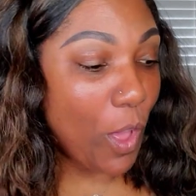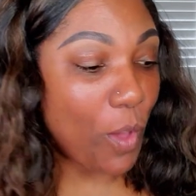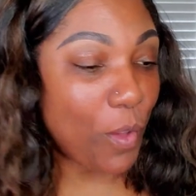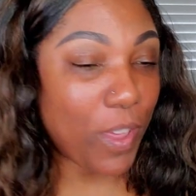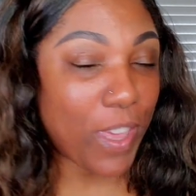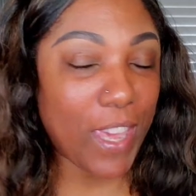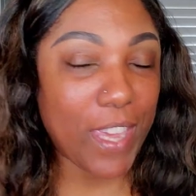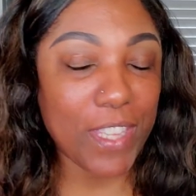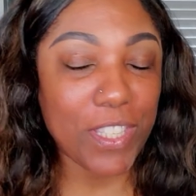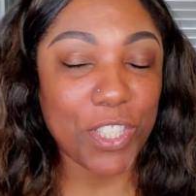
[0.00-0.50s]

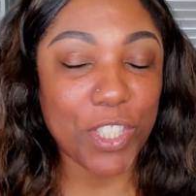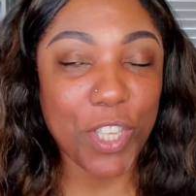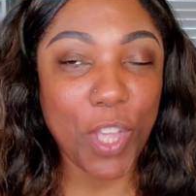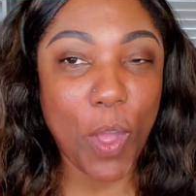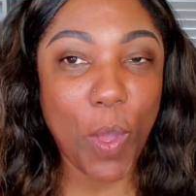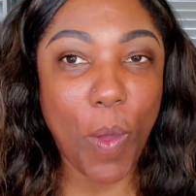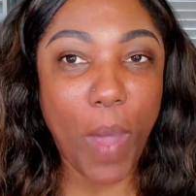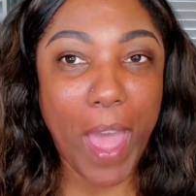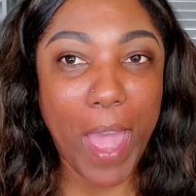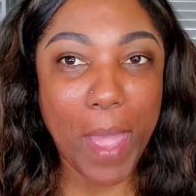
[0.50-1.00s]
Okay,
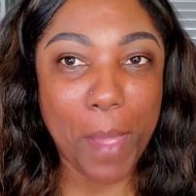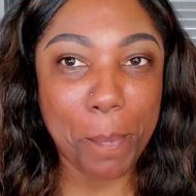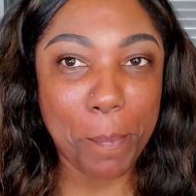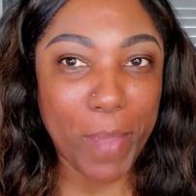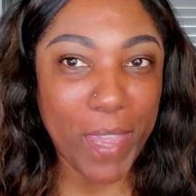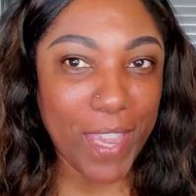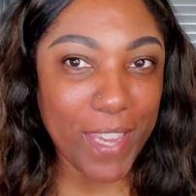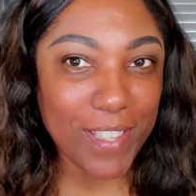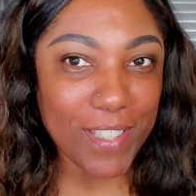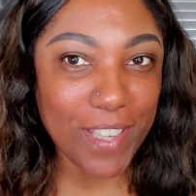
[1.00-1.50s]
so I
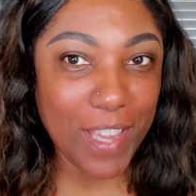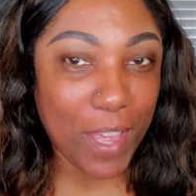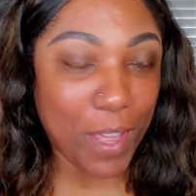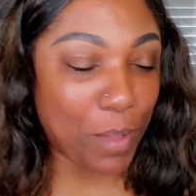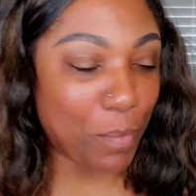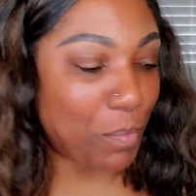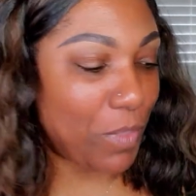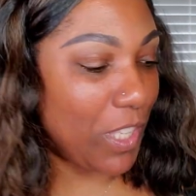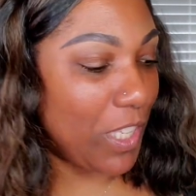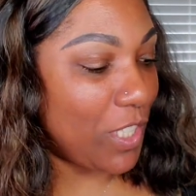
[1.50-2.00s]
picked
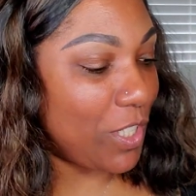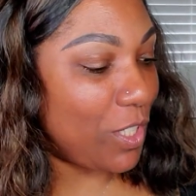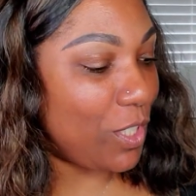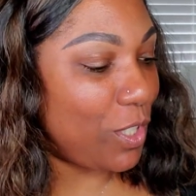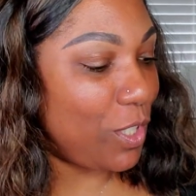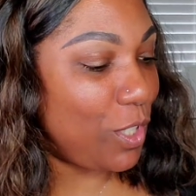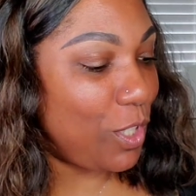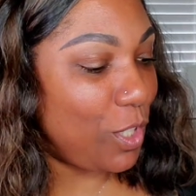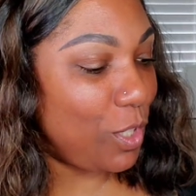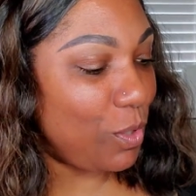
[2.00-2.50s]
up these
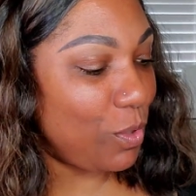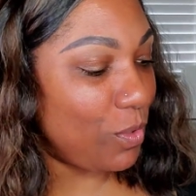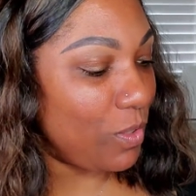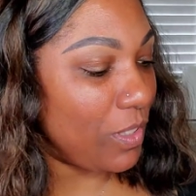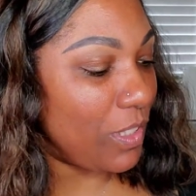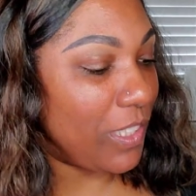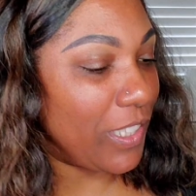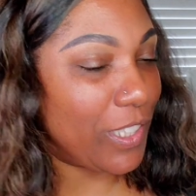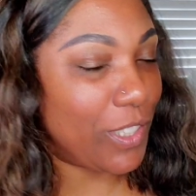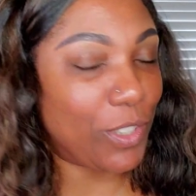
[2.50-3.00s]
new
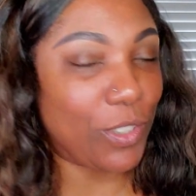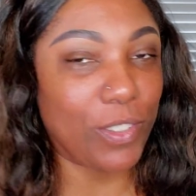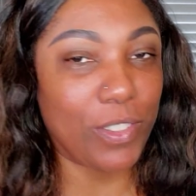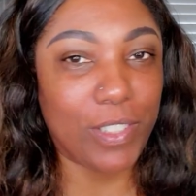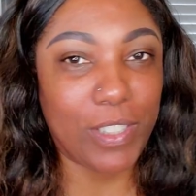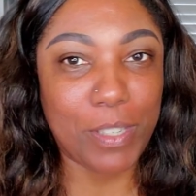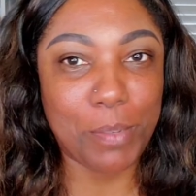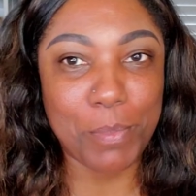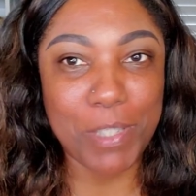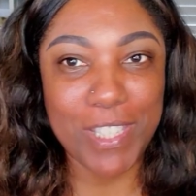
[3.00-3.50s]
little
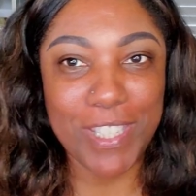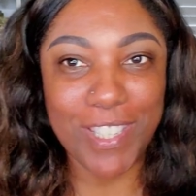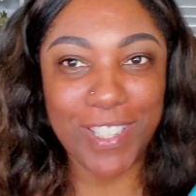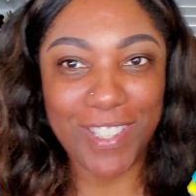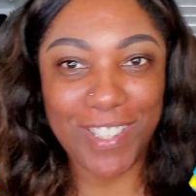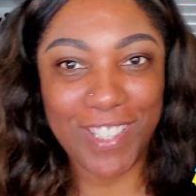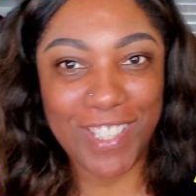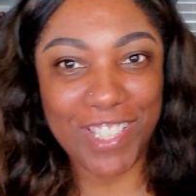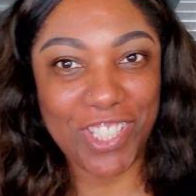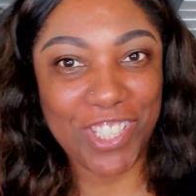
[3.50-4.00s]
limited
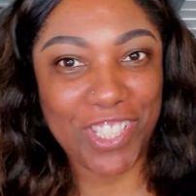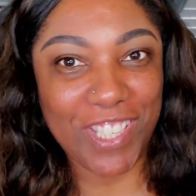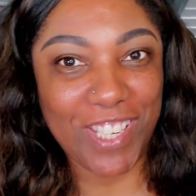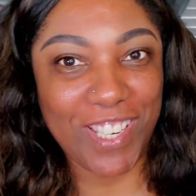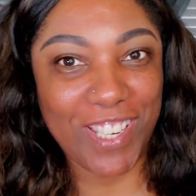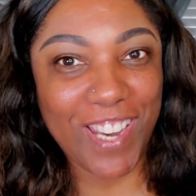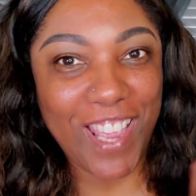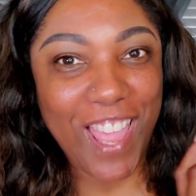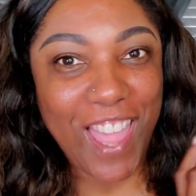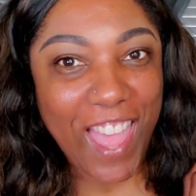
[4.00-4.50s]

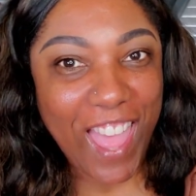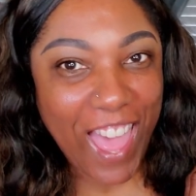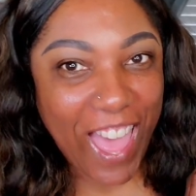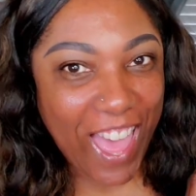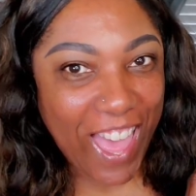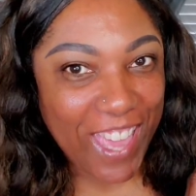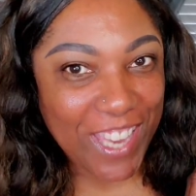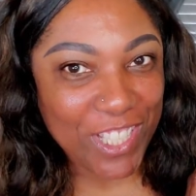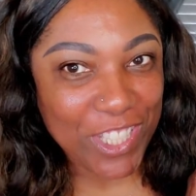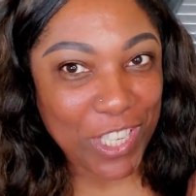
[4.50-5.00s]
edition
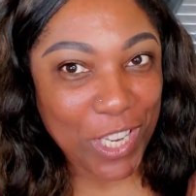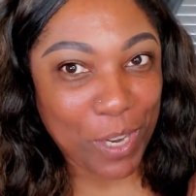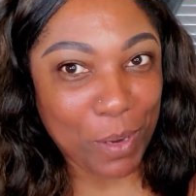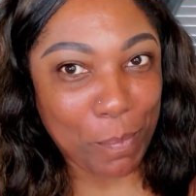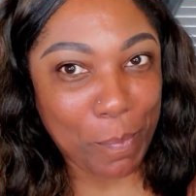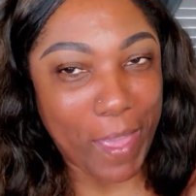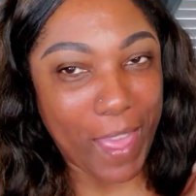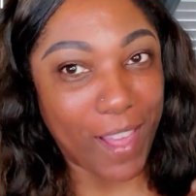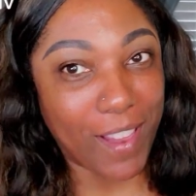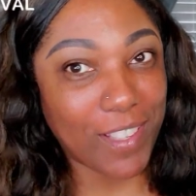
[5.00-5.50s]

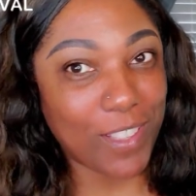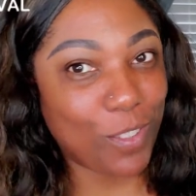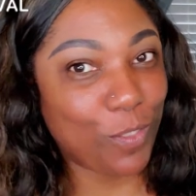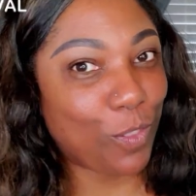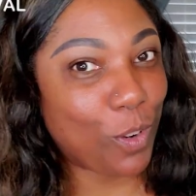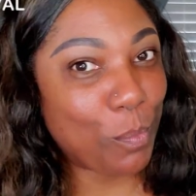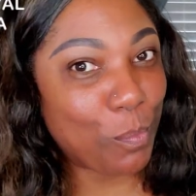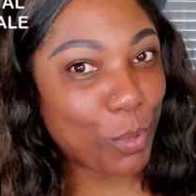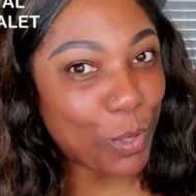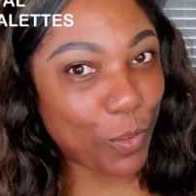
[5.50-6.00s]
eyeshadow palettes
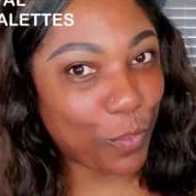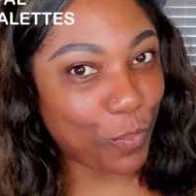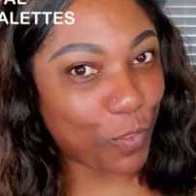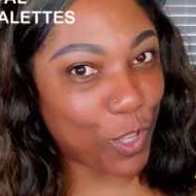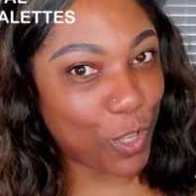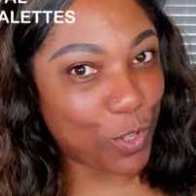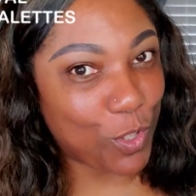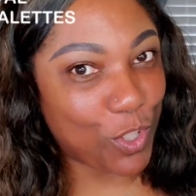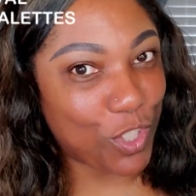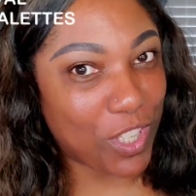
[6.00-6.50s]
from
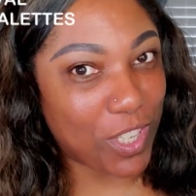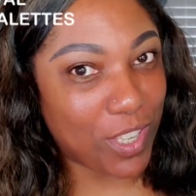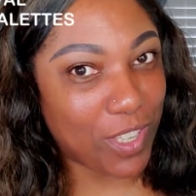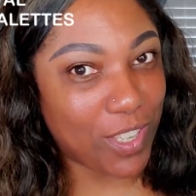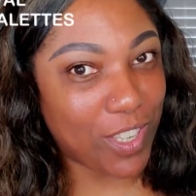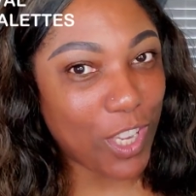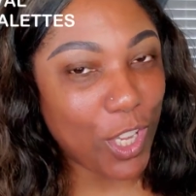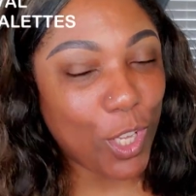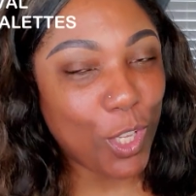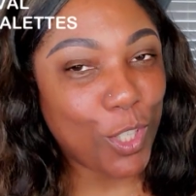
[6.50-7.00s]

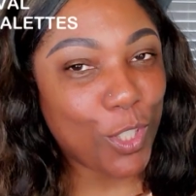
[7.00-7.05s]
Profusion.